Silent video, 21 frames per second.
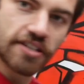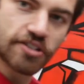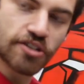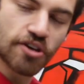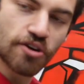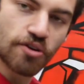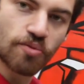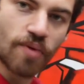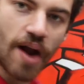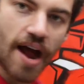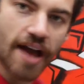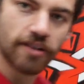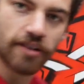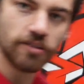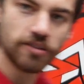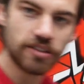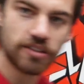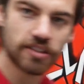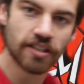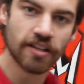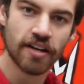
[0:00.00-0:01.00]
your two
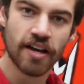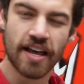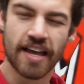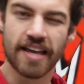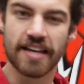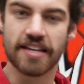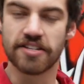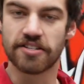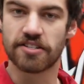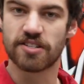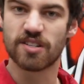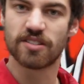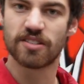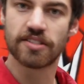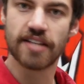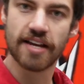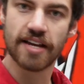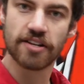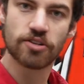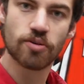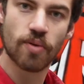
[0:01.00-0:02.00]
rails is
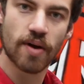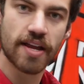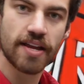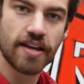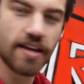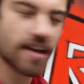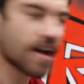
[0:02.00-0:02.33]
1020